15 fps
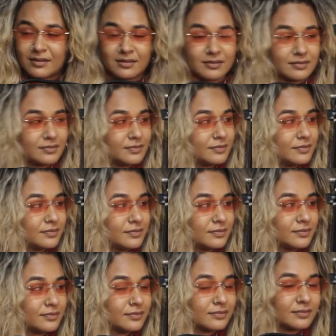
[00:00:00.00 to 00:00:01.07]

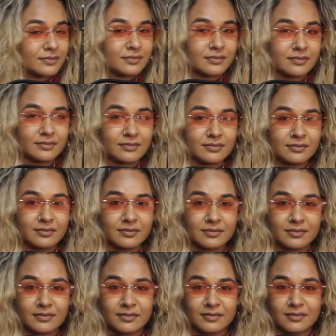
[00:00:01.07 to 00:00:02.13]

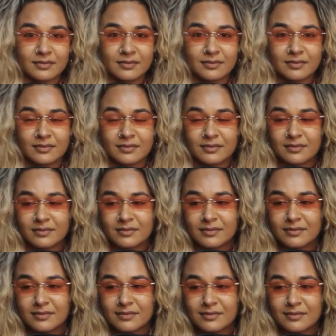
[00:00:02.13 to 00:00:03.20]
No words are spoken by the person on screen.